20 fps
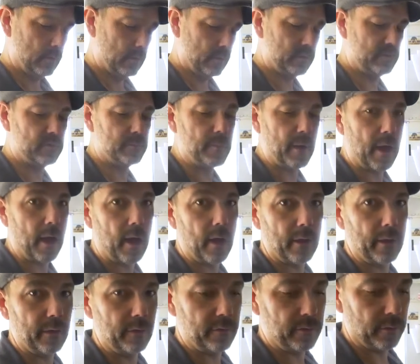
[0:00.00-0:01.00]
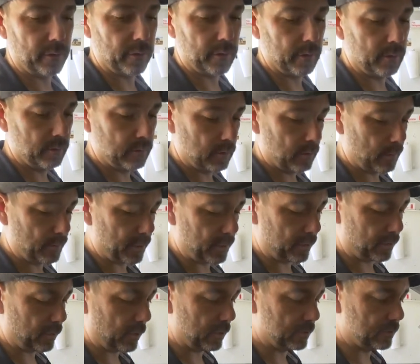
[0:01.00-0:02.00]
This is my ahi tuna. I'm gonna
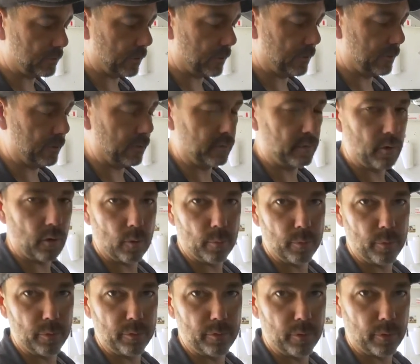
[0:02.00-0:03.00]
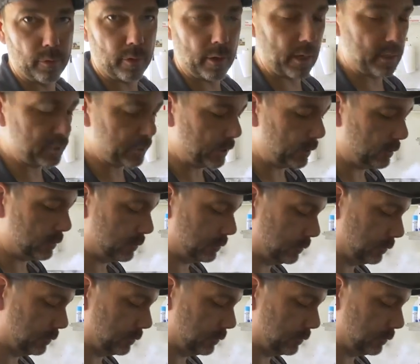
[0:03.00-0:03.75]
crust it in the kombu togarashi.